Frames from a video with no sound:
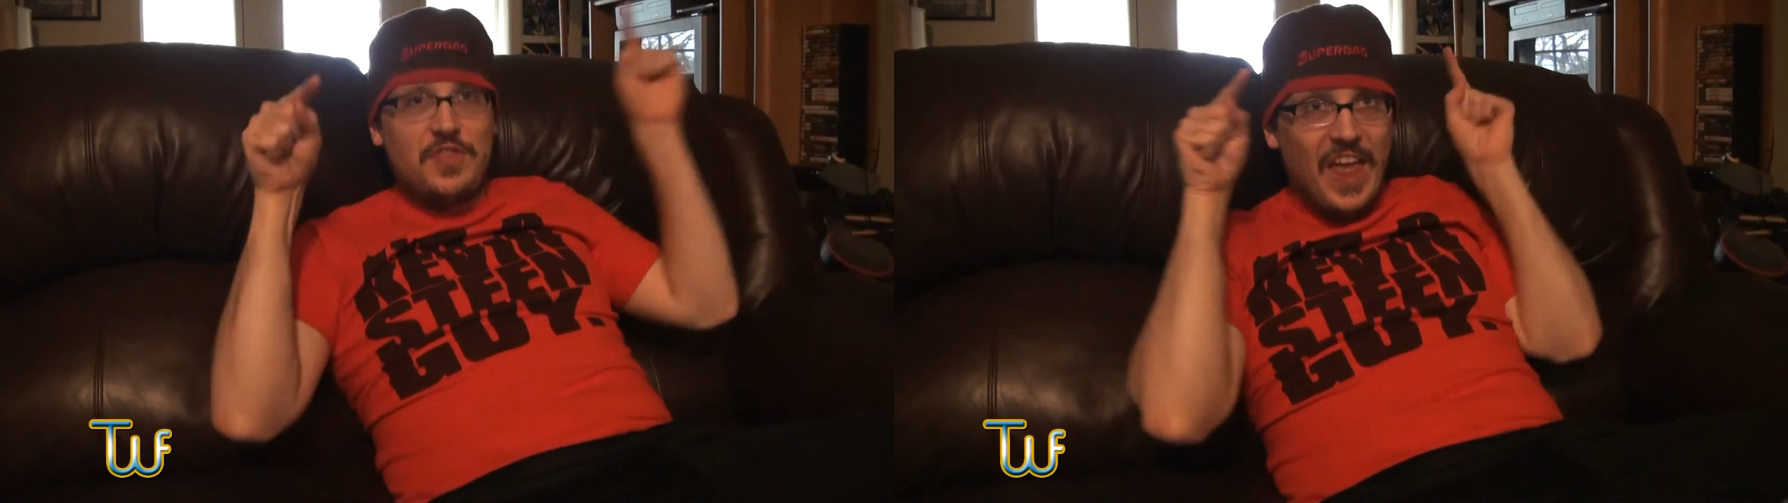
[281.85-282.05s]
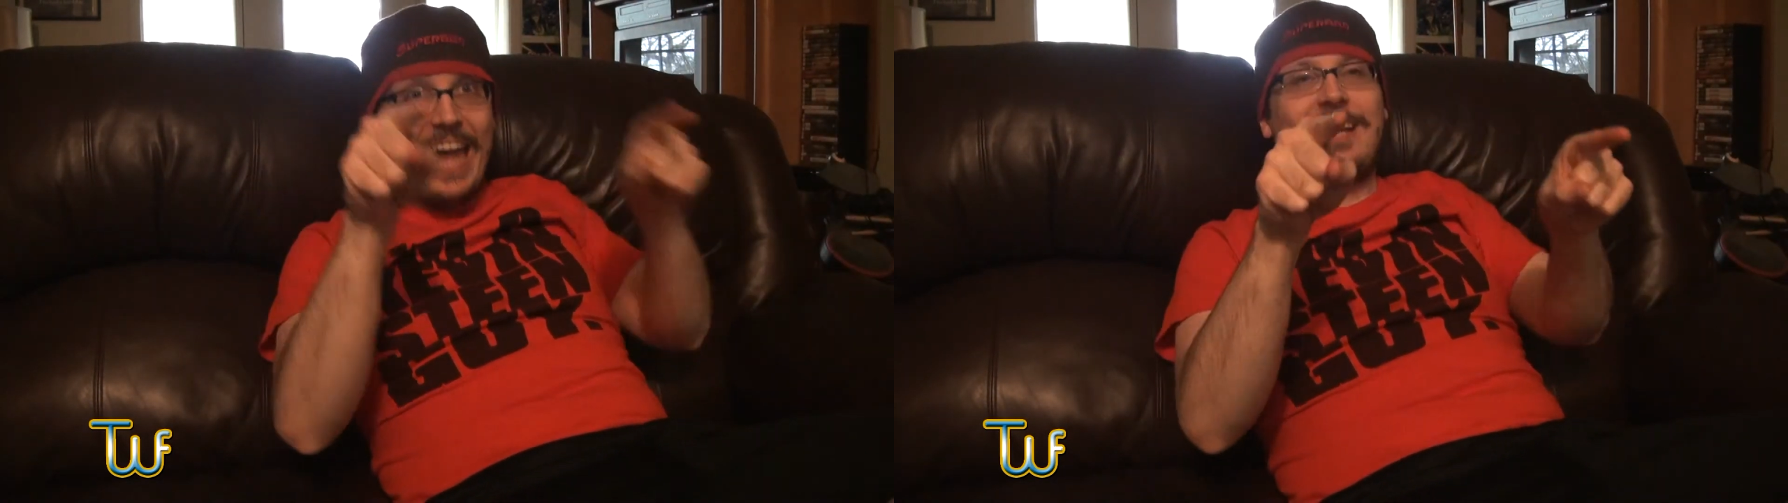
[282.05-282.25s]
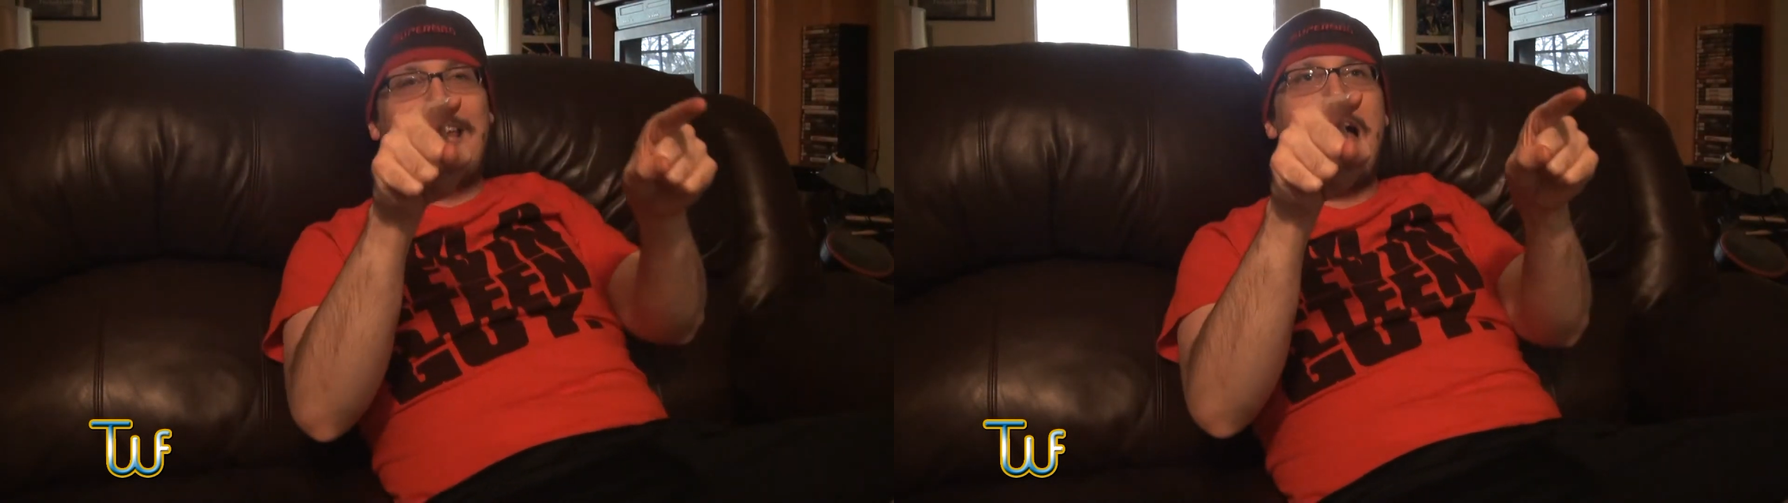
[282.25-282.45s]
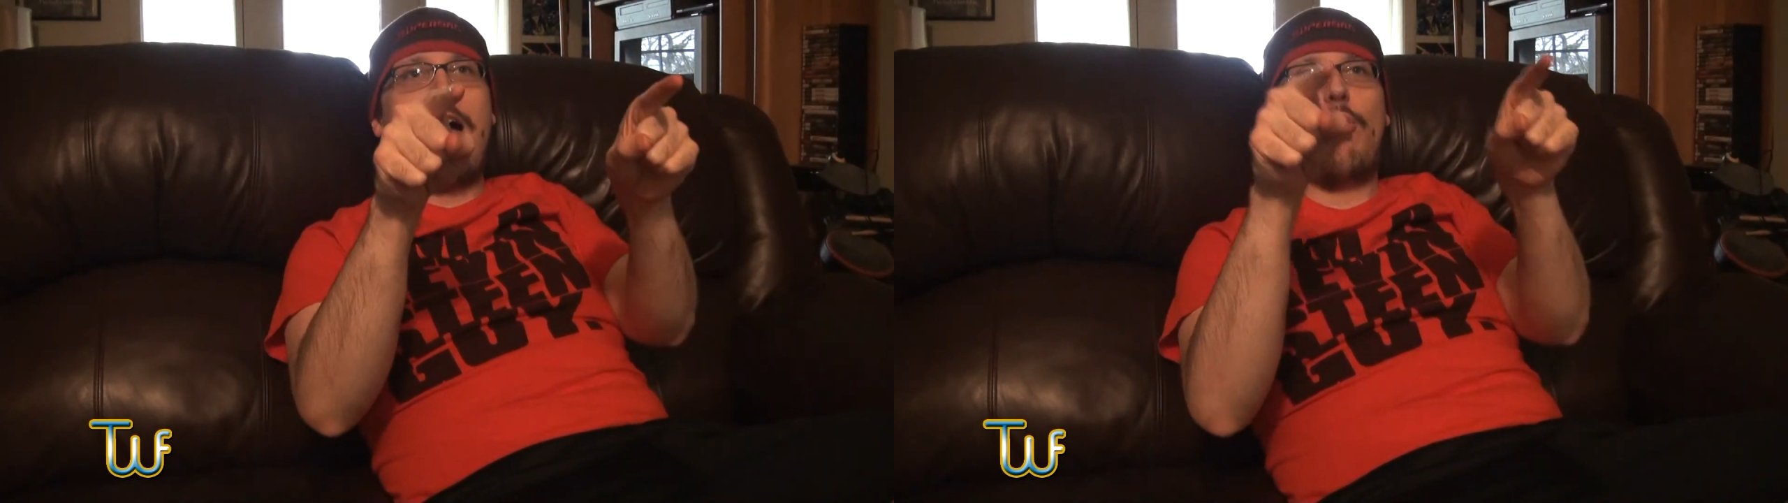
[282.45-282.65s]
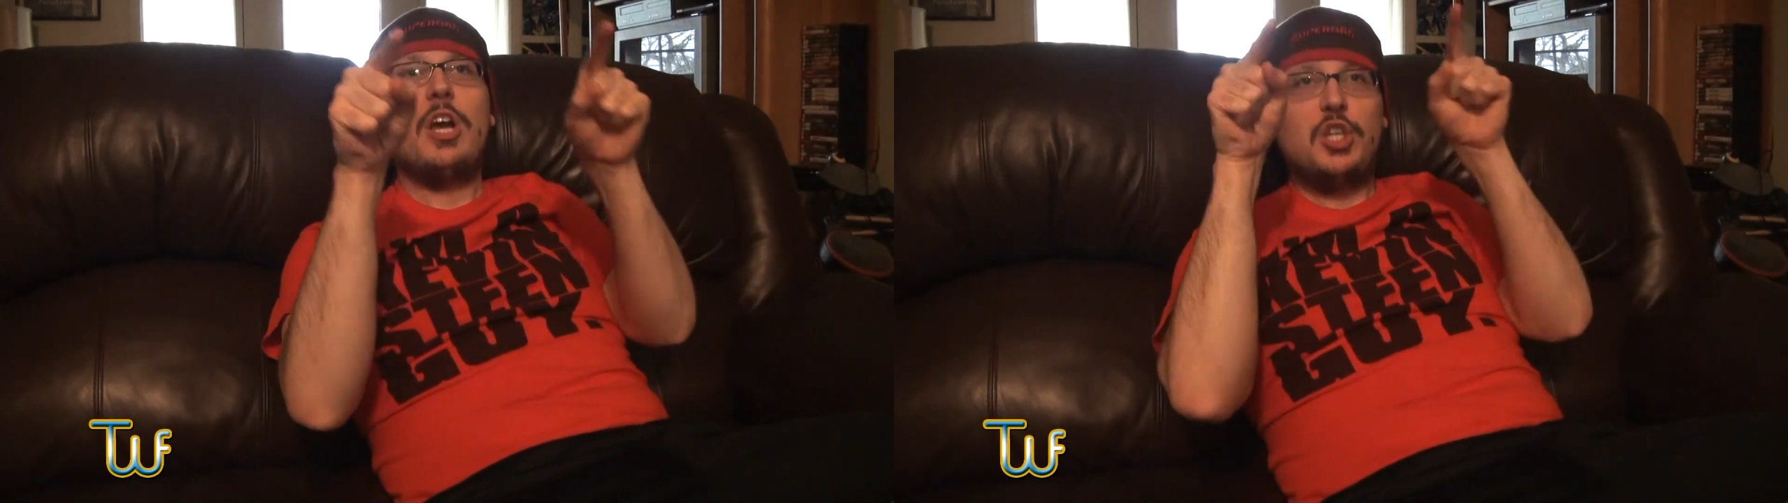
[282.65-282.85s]
That is
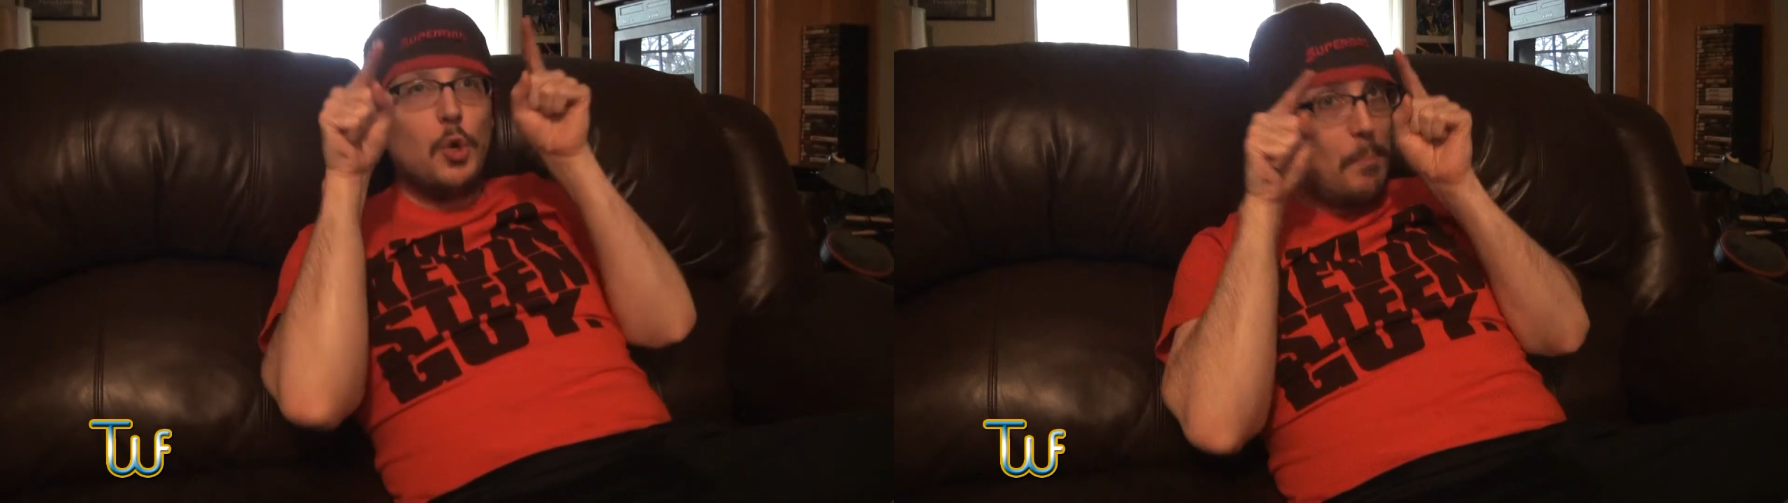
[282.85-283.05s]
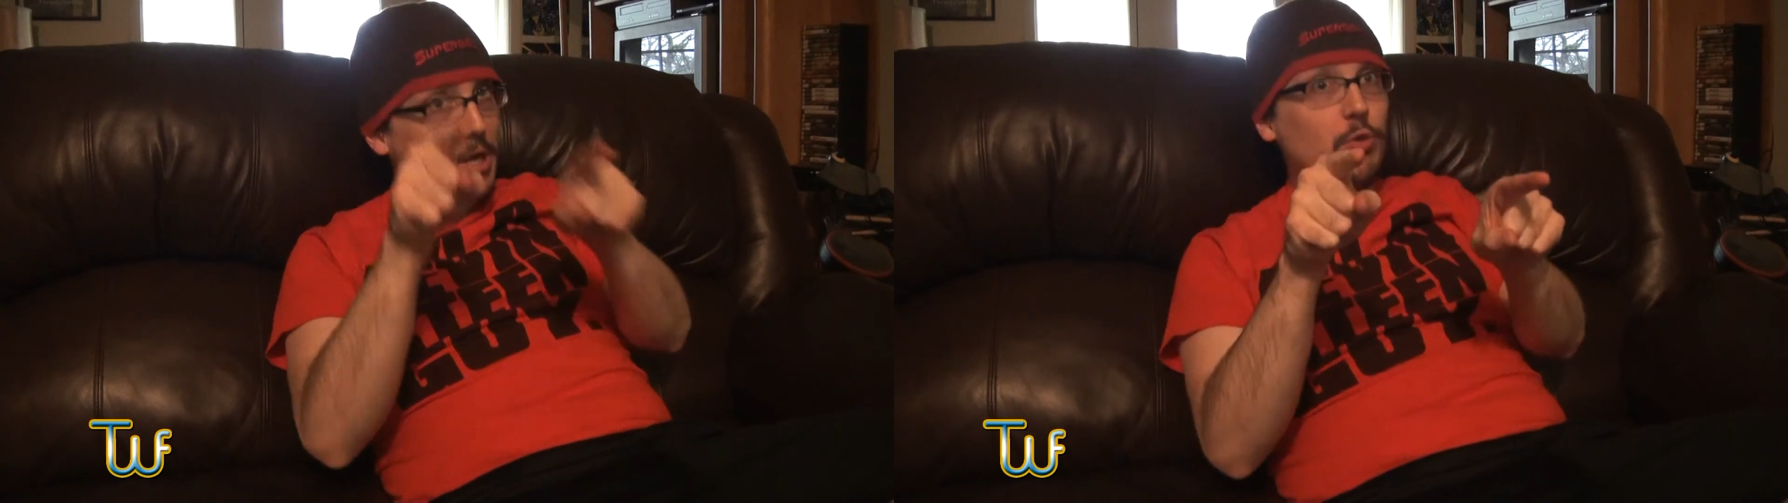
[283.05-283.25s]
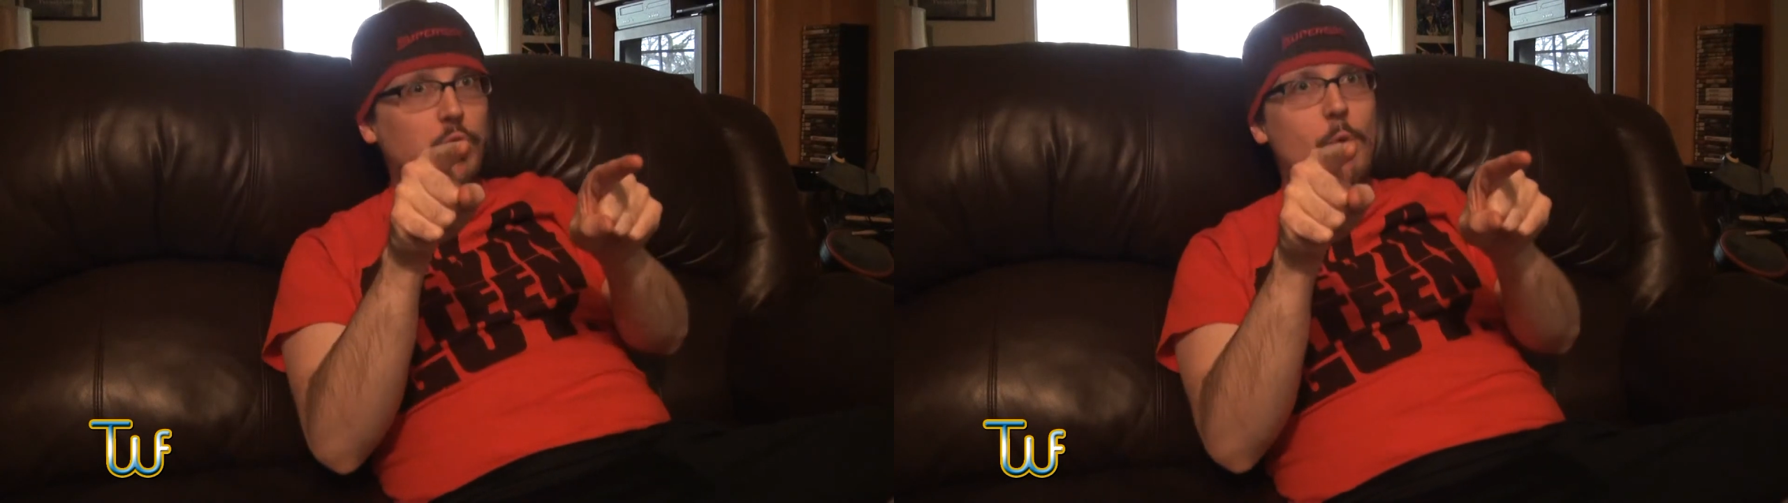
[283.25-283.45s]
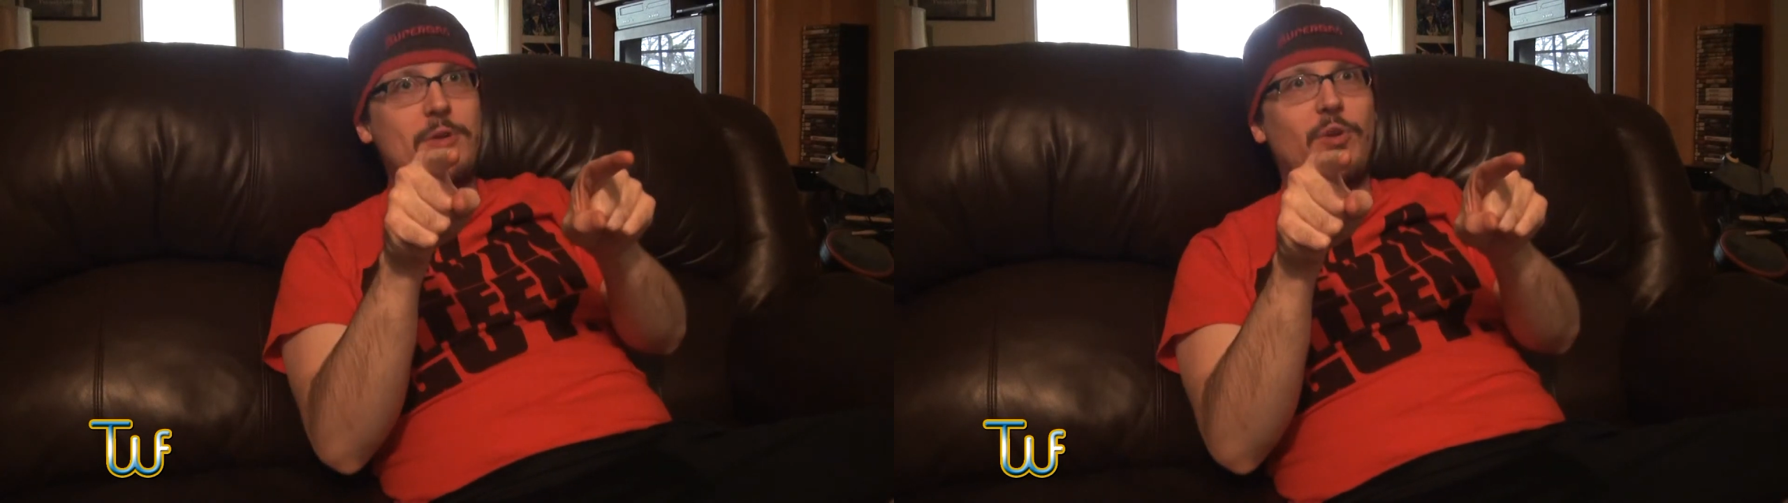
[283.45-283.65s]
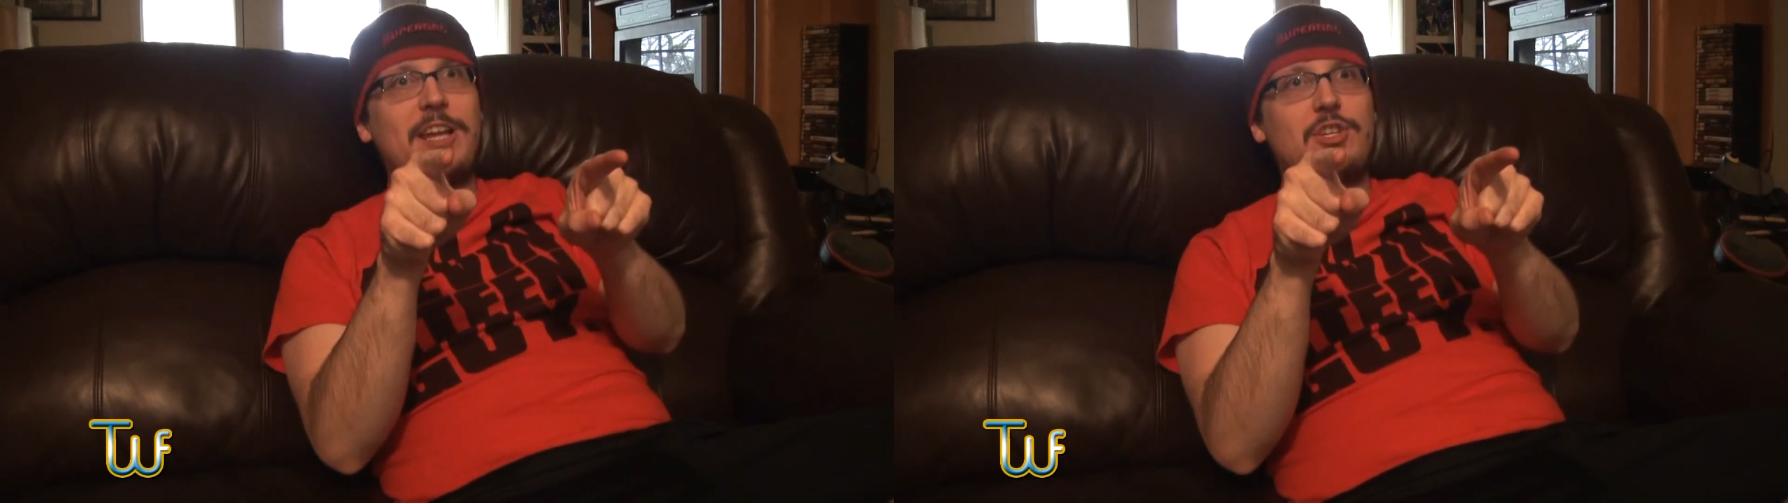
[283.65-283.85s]
how you build
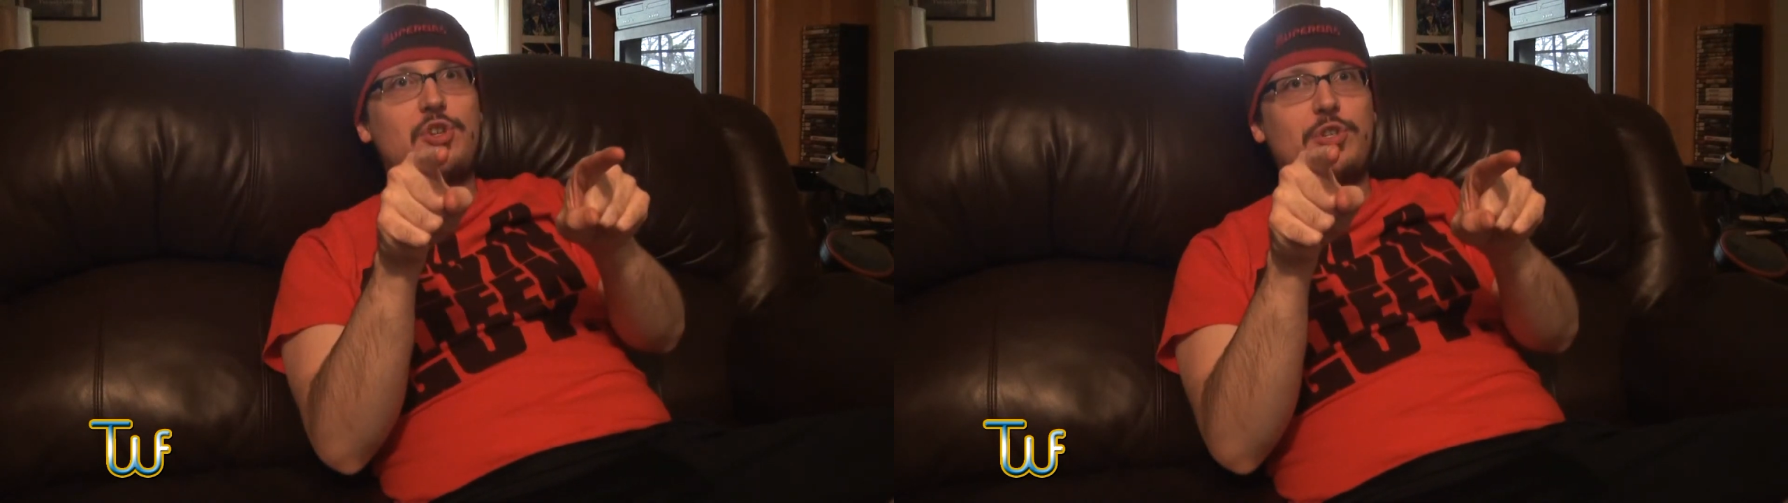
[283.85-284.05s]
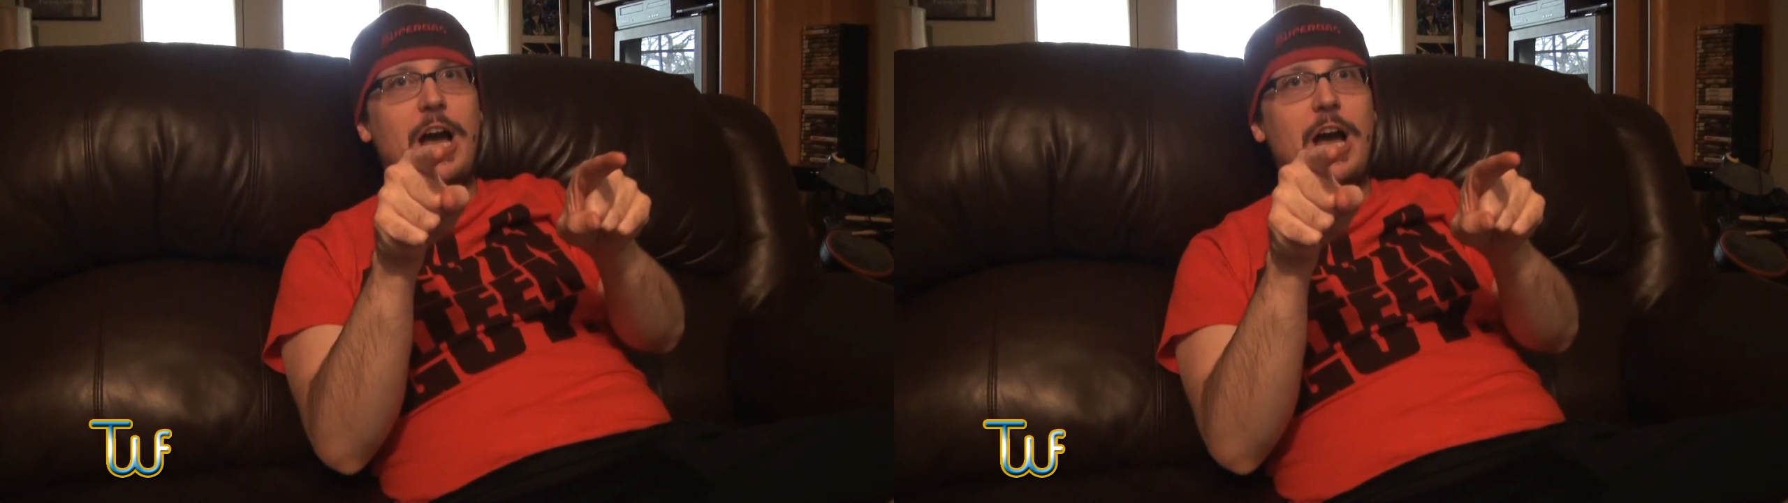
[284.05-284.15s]
Roman Reigns as your